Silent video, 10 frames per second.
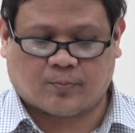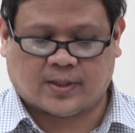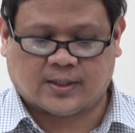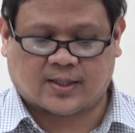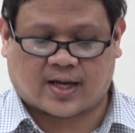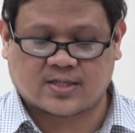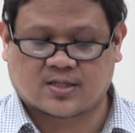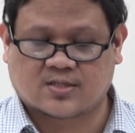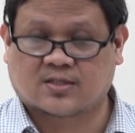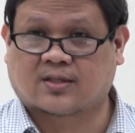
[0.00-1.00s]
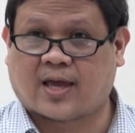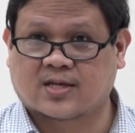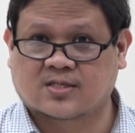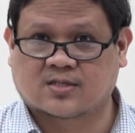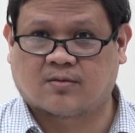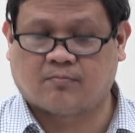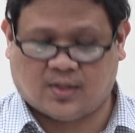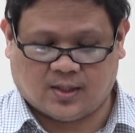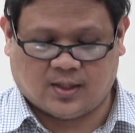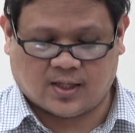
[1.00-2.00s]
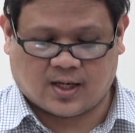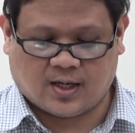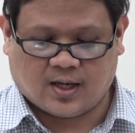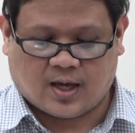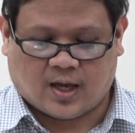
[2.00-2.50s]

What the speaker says: openly licensed text, media,